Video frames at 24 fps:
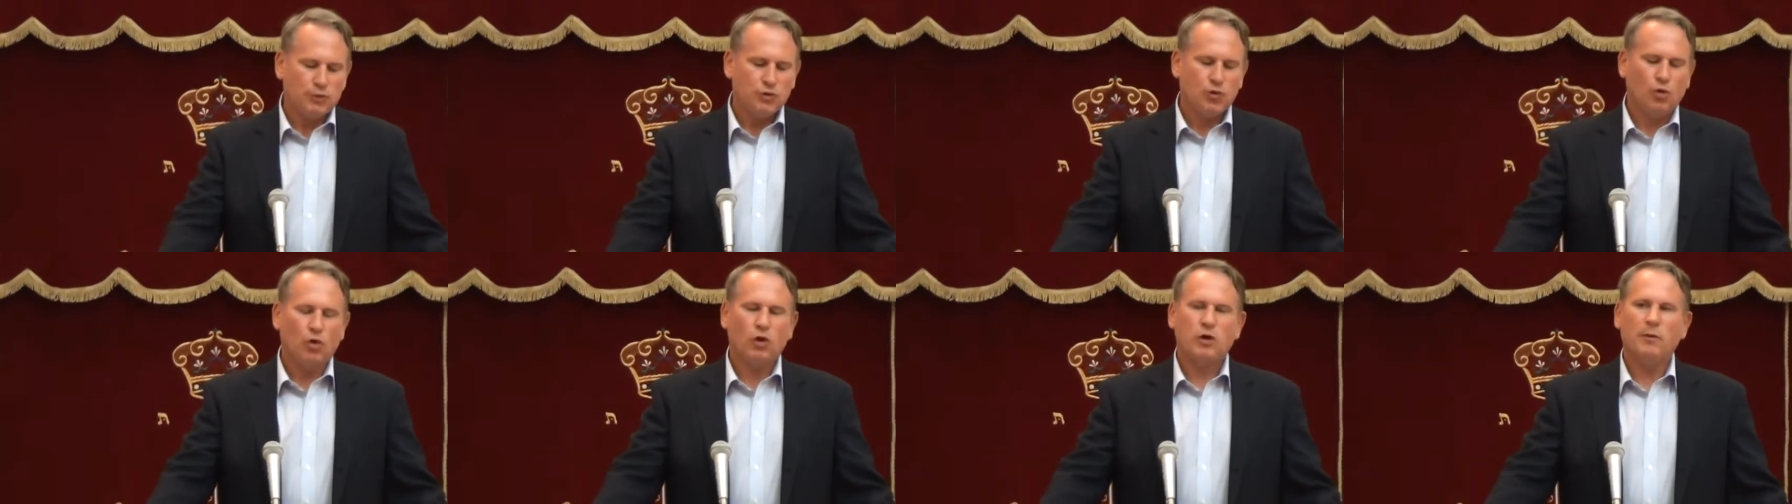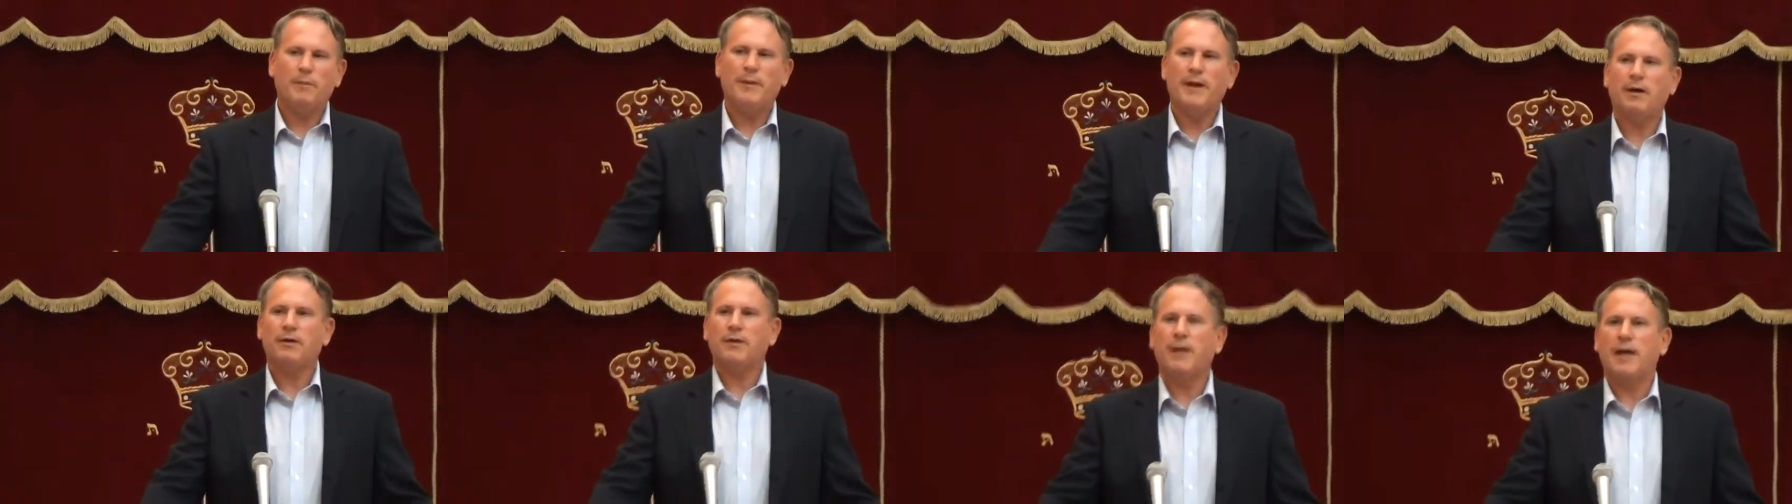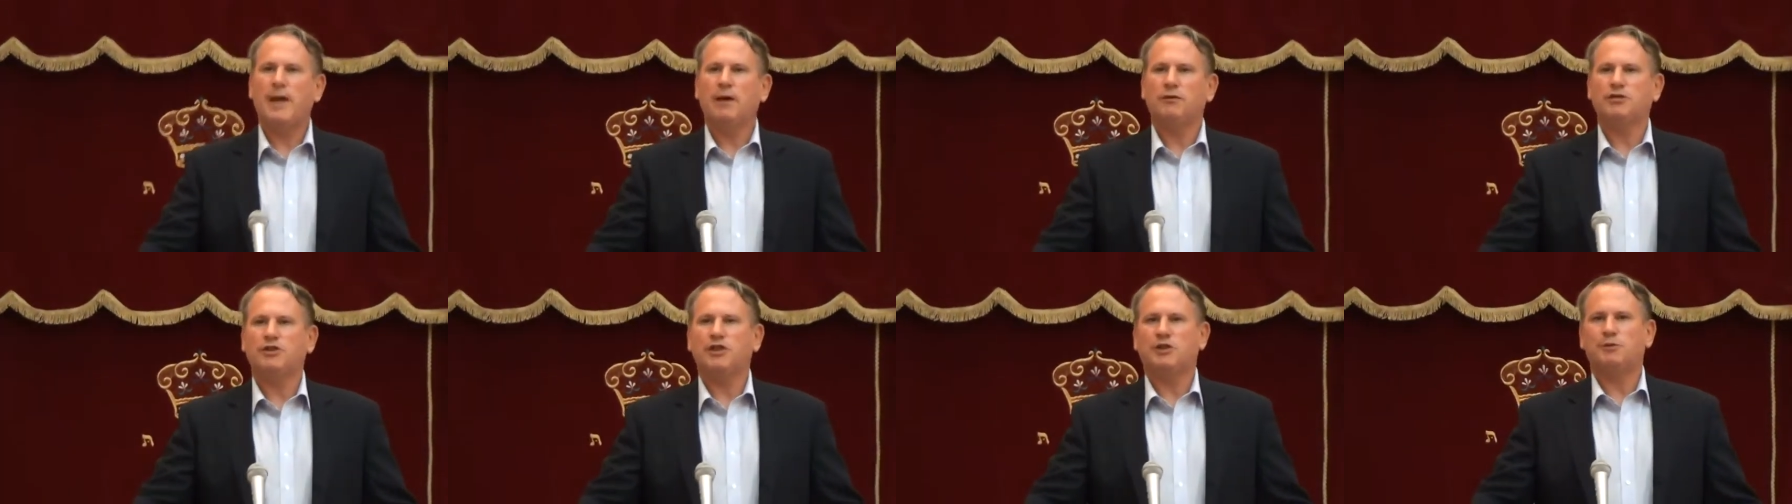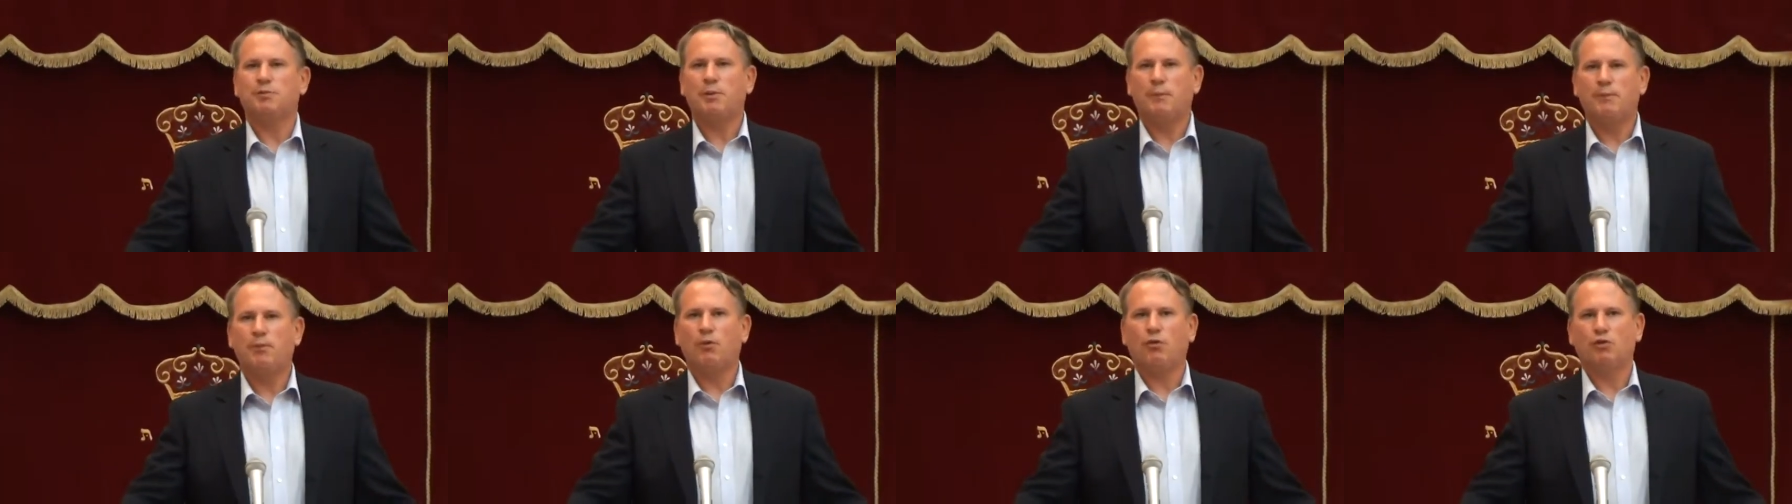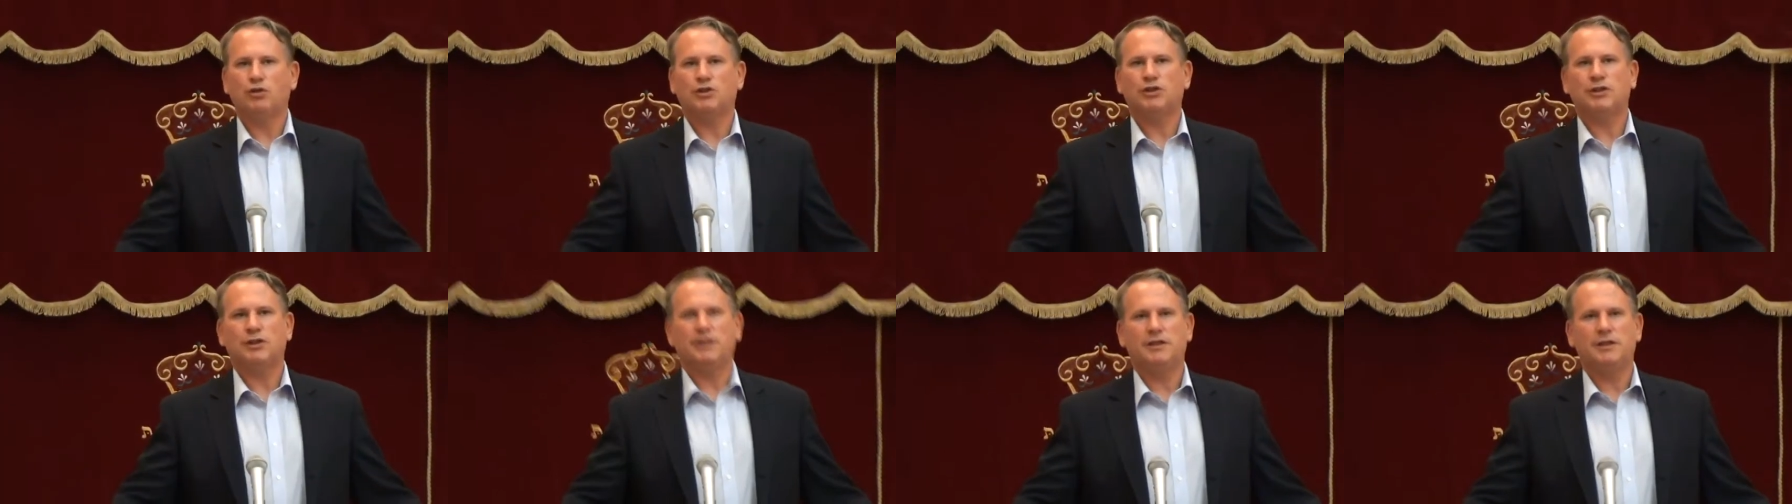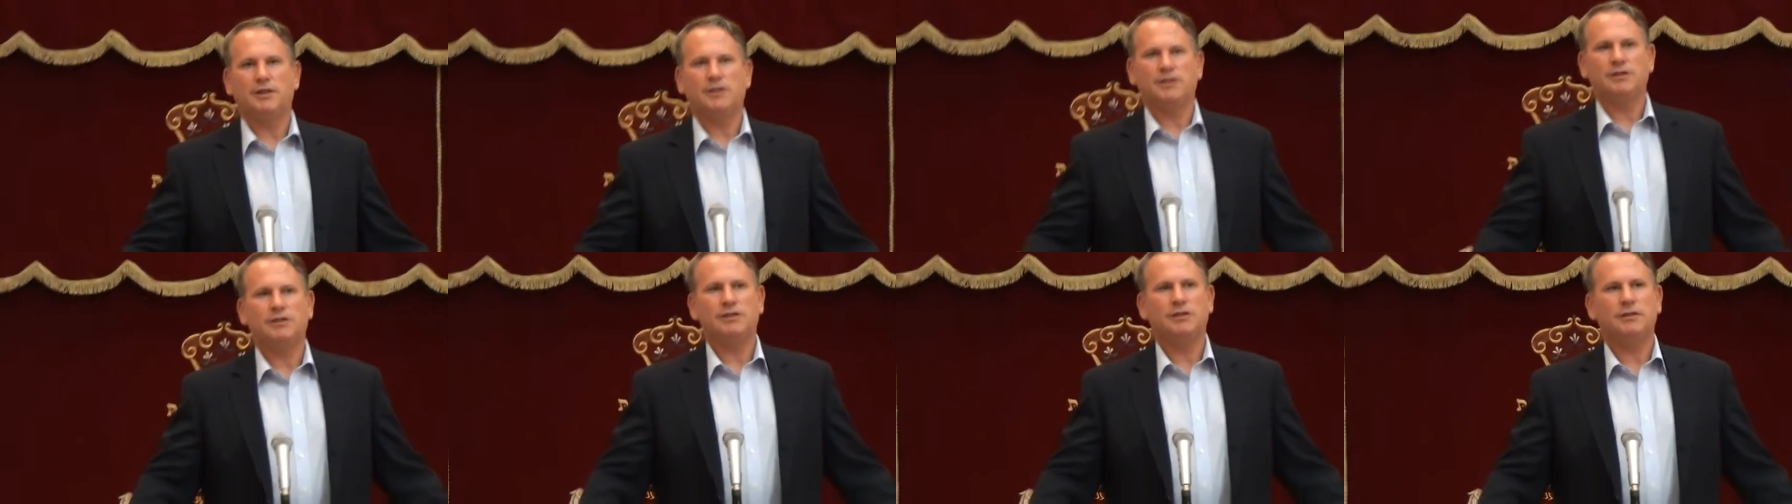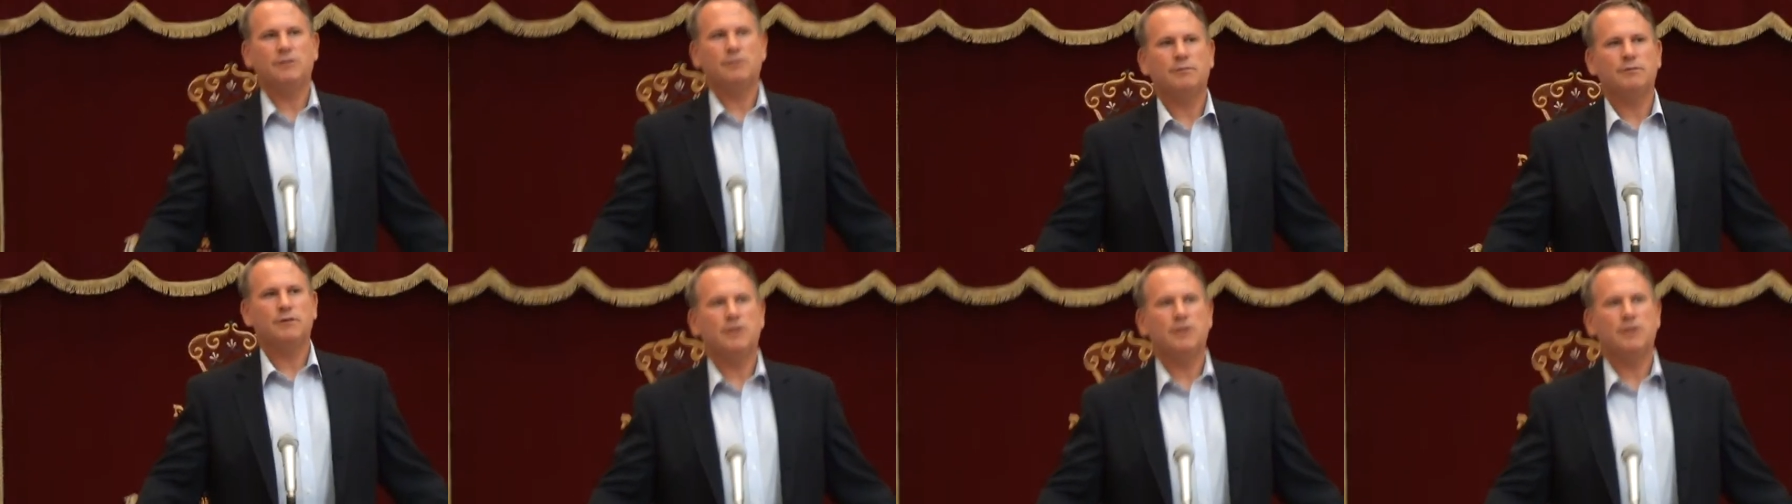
talk about how disproportionate it is.